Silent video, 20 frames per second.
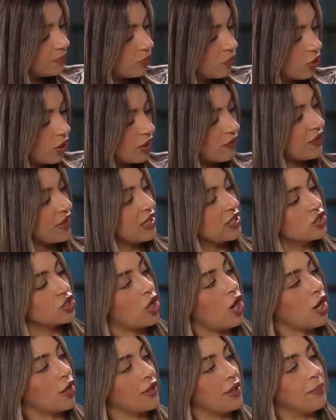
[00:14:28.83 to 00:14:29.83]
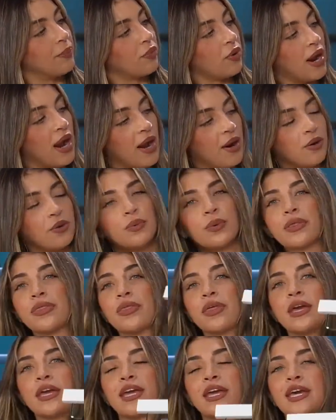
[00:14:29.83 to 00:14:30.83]
more of like a chocolate brown with
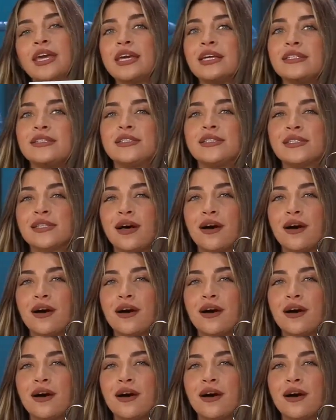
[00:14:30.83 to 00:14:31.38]
like hints